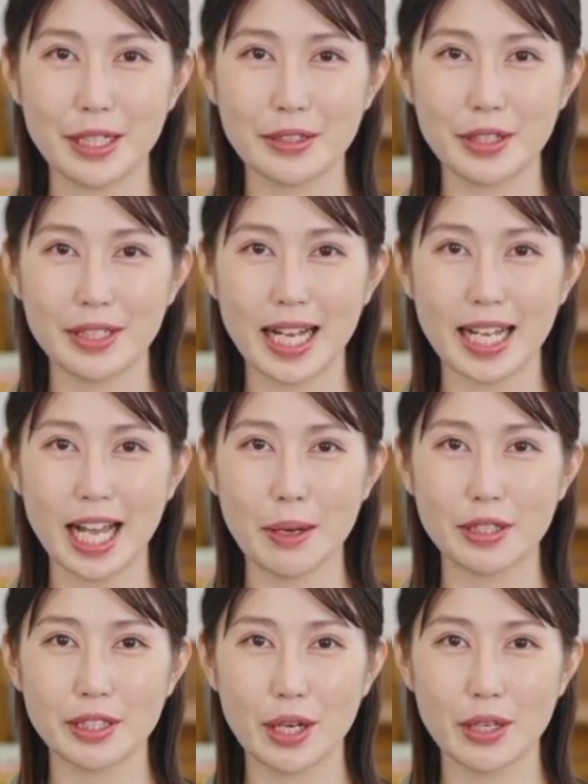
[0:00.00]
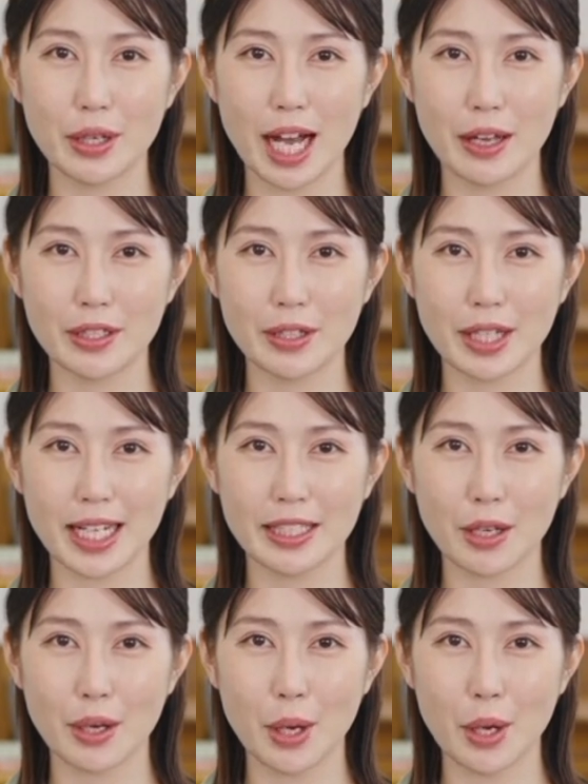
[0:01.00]
Today I will show you how to
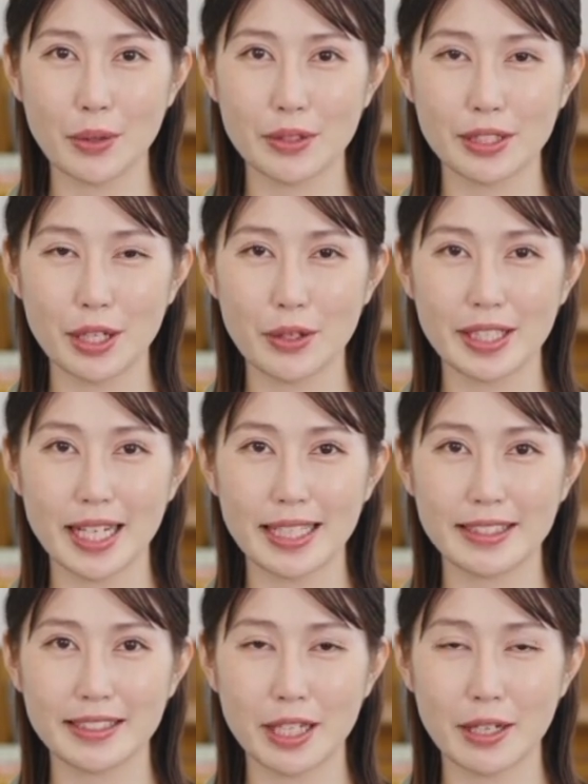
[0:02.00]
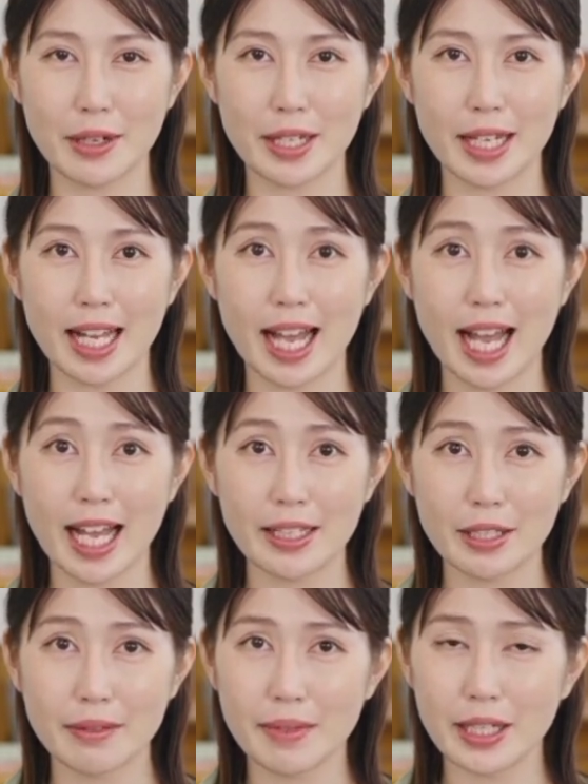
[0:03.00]
create your own Slow DNS server
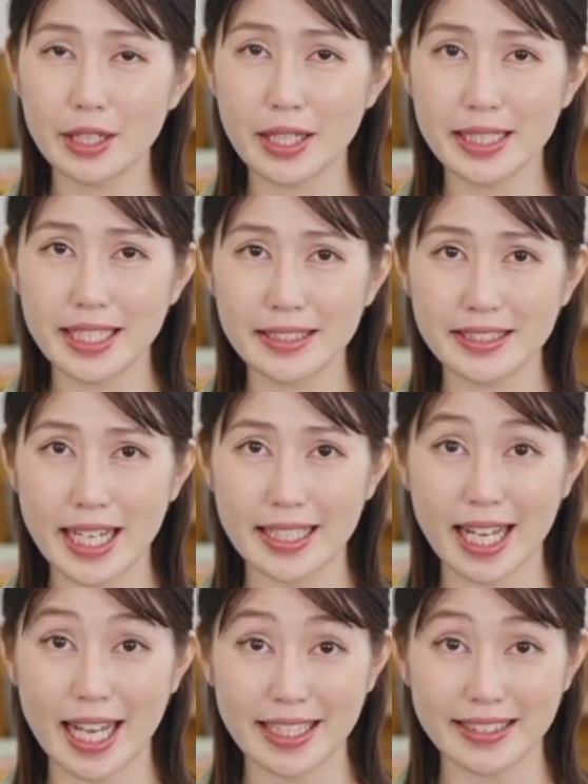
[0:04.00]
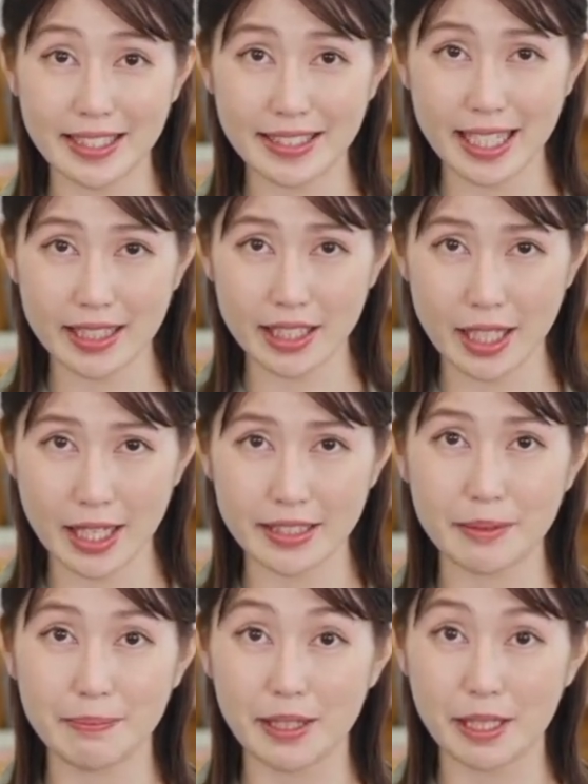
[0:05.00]
and configure it inside the SSH
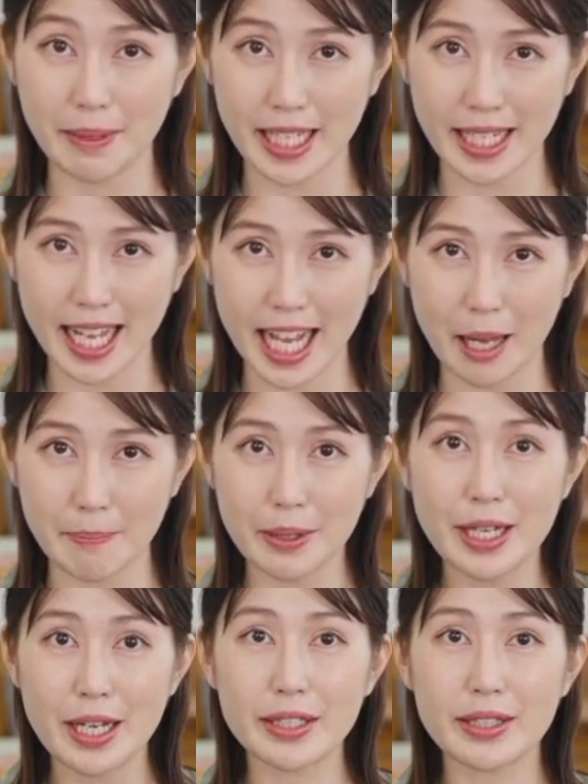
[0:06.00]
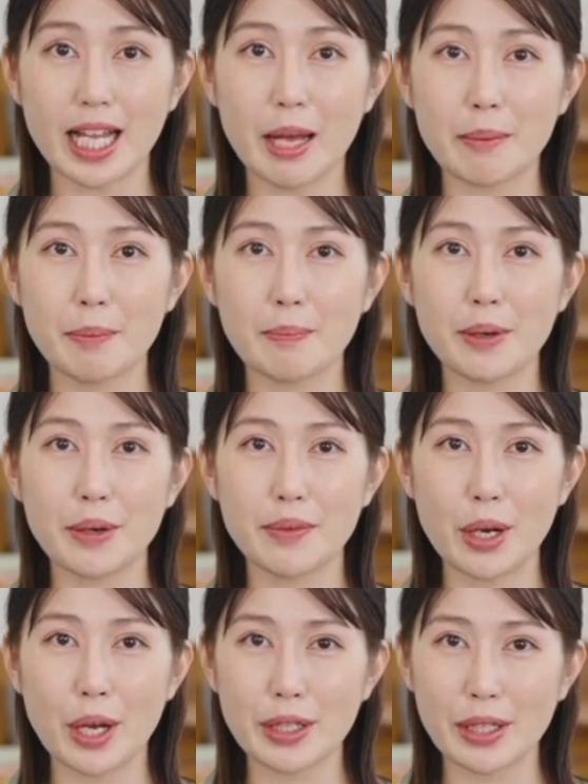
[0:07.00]
Custom VPN app to help improve
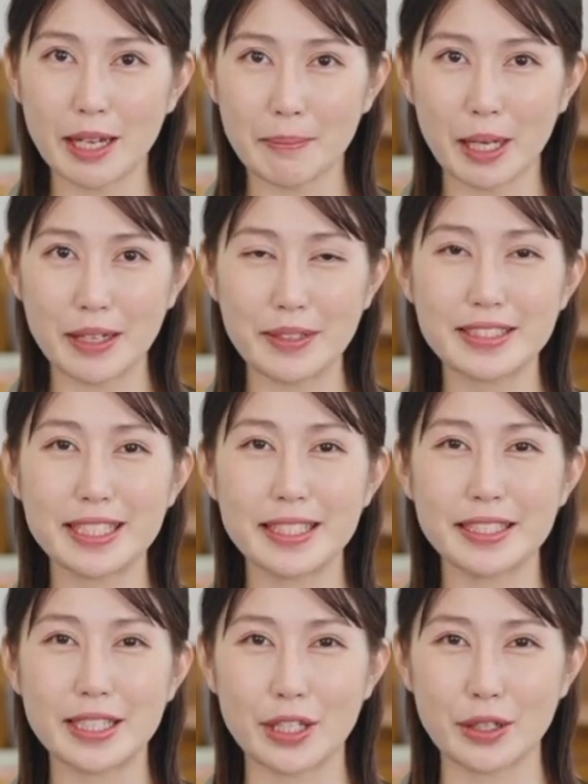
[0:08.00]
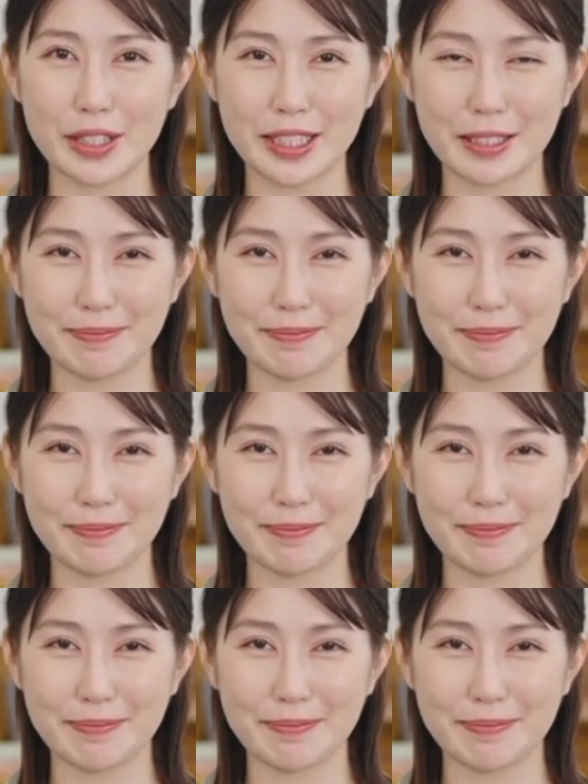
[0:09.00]
your online privacy and security.